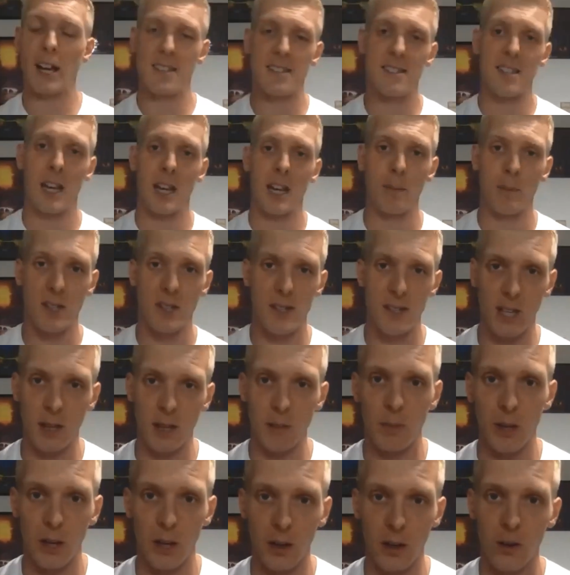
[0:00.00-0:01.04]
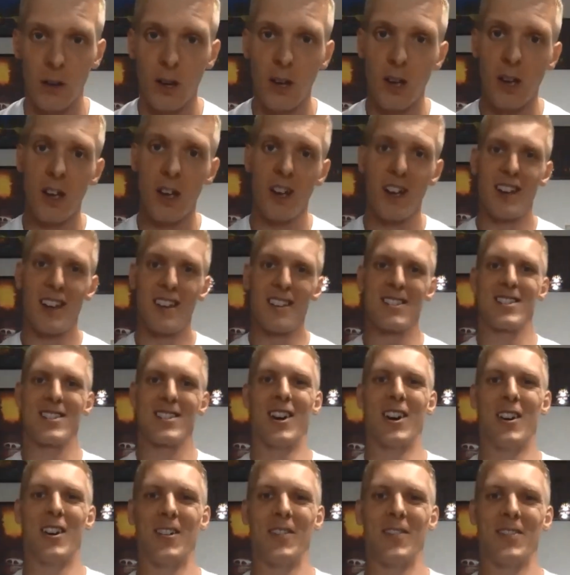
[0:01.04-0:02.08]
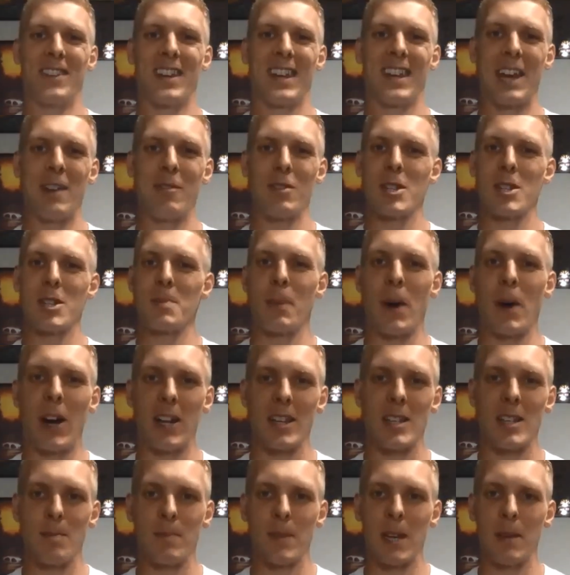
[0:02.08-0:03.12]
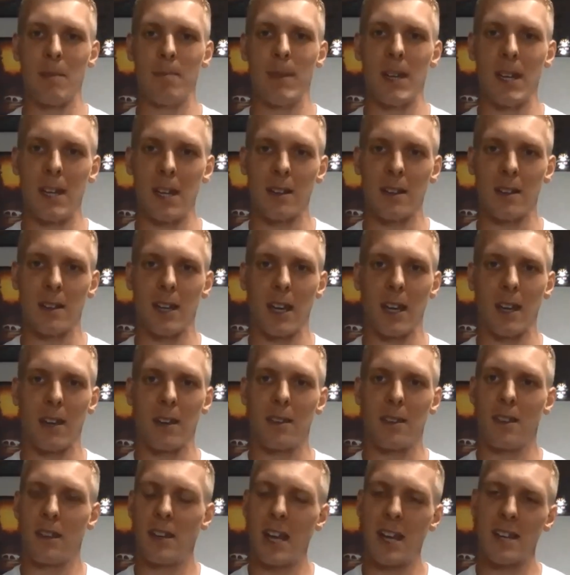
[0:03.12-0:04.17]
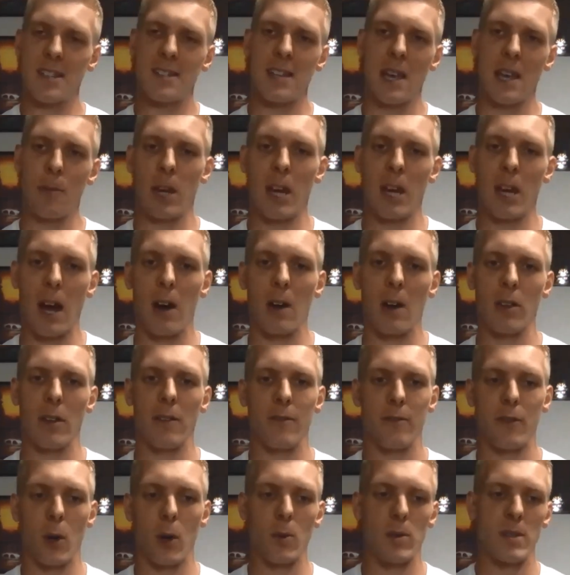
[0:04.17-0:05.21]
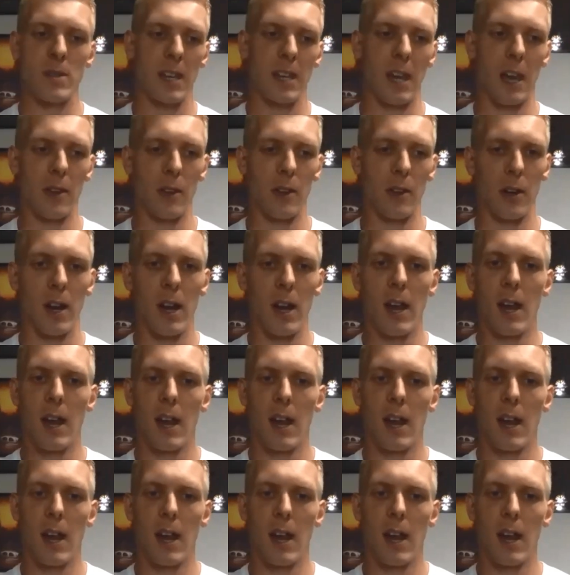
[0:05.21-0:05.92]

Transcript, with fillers: sent him this email so he responded to me immediately. The next day we got on the phone together.